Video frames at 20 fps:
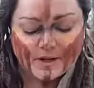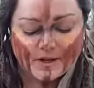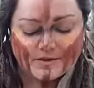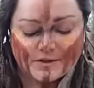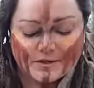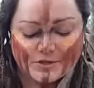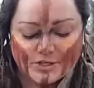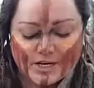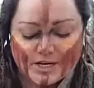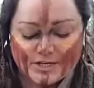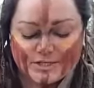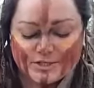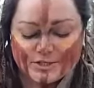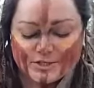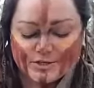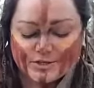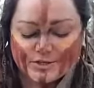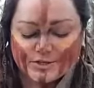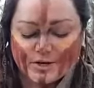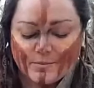The
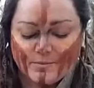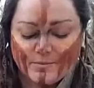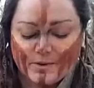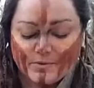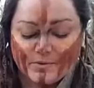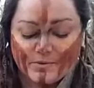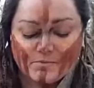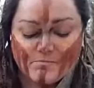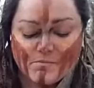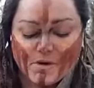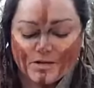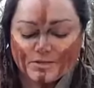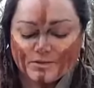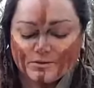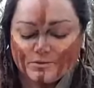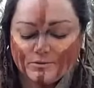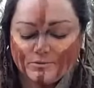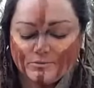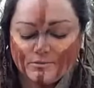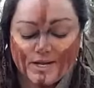gestures can be with
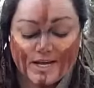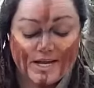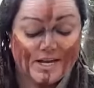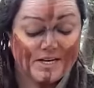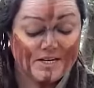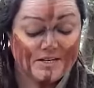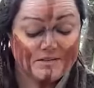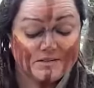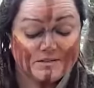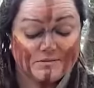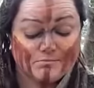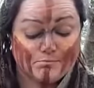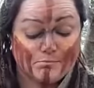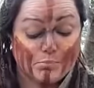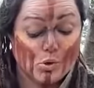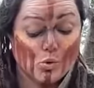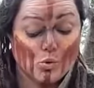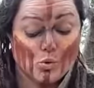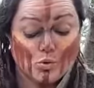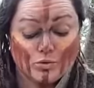muzzle, ears,
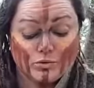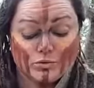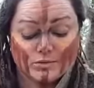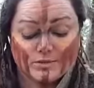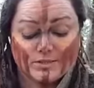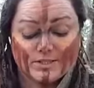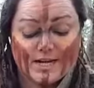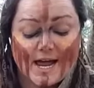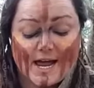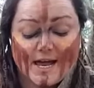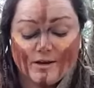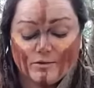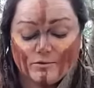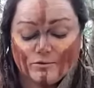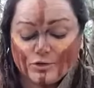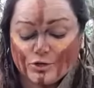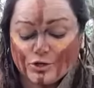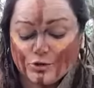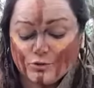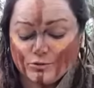paws, tail,
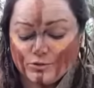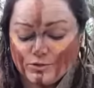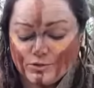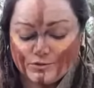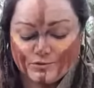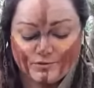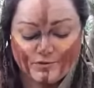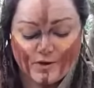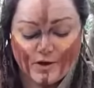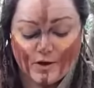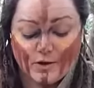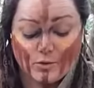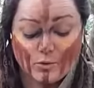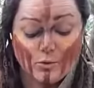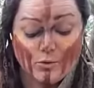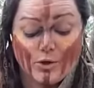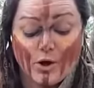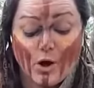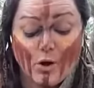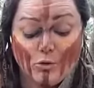shoulders, fur,
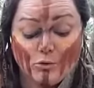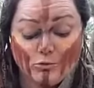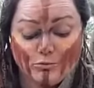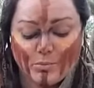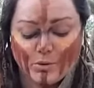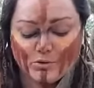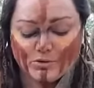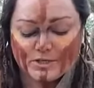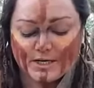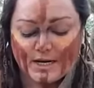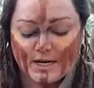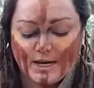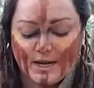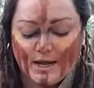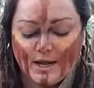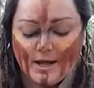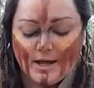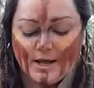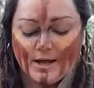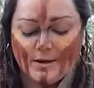or the whole body.
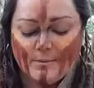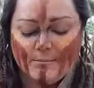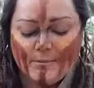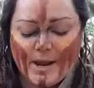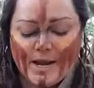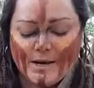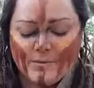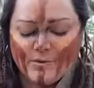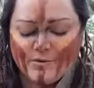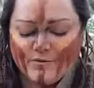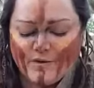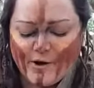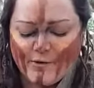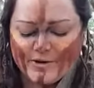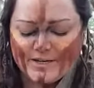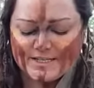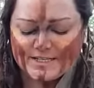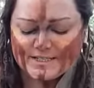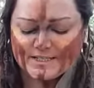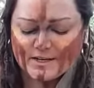Many were very
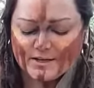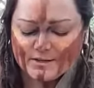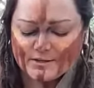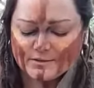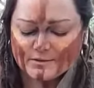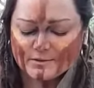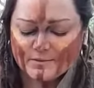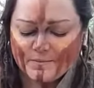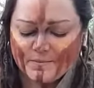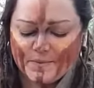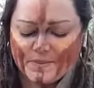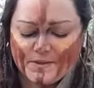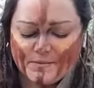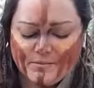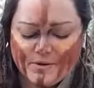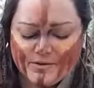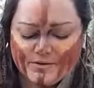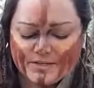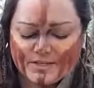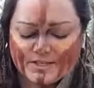subtle, the
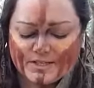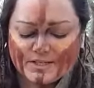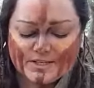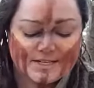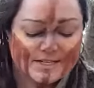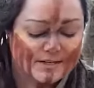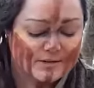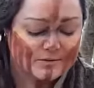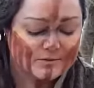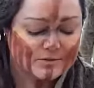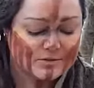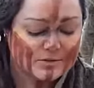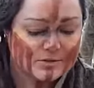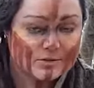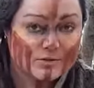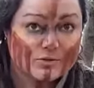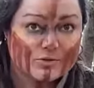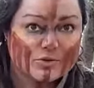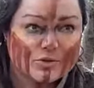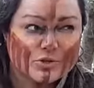merest tilt
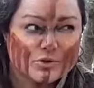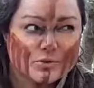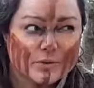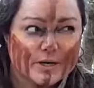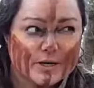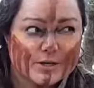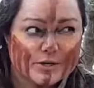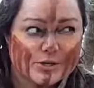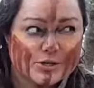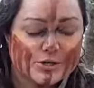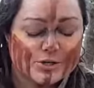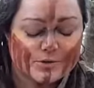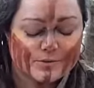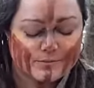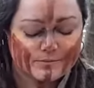or twitch.